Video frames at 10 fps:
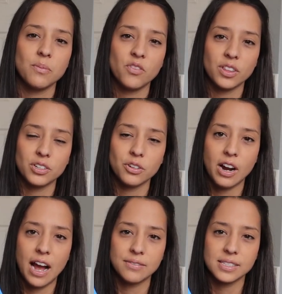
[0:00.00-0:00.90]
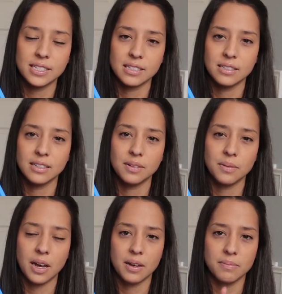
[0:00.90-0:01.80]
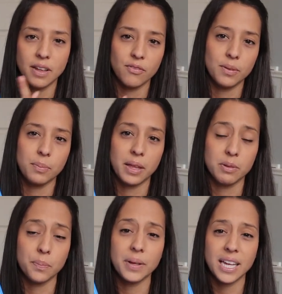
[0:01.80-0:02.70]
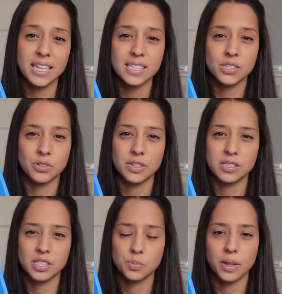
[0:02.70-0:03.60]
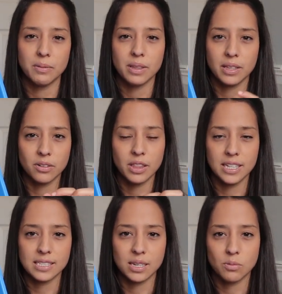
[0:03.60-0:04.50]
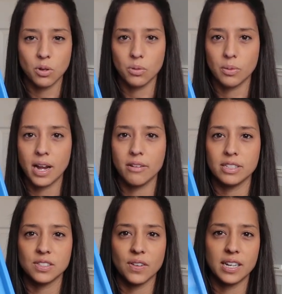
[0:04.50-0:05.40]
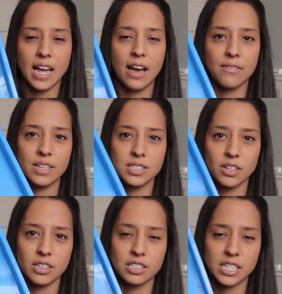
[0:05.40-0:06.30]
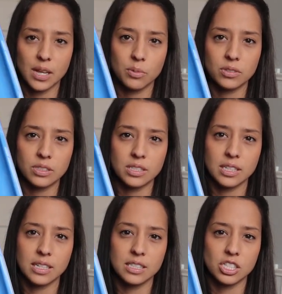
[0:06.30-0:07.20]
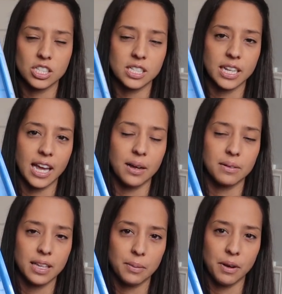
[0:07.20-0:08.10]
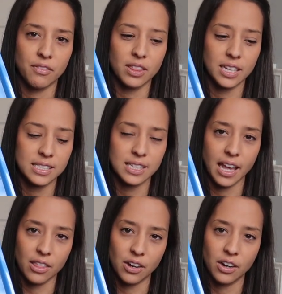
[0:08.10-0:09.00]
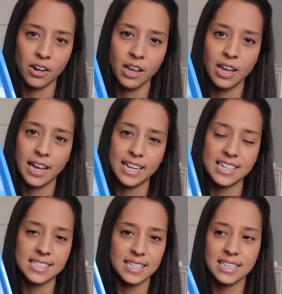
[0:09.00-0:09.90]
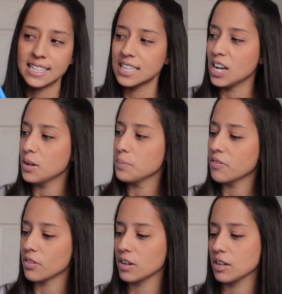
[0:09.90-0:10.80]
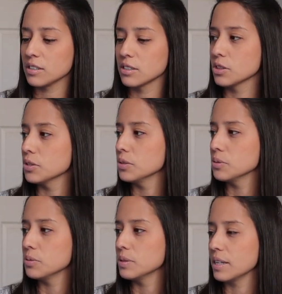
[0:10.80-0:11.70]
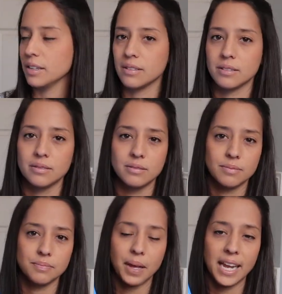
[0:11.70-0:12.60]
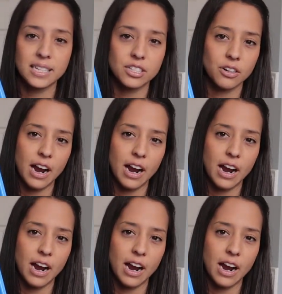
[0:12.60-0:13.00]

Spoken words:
them for little crafts, and if we play with beads or just play with little things that roll around, it's fun to have these on their tables, and just to keep everything together. Easy cleanup for glue and paint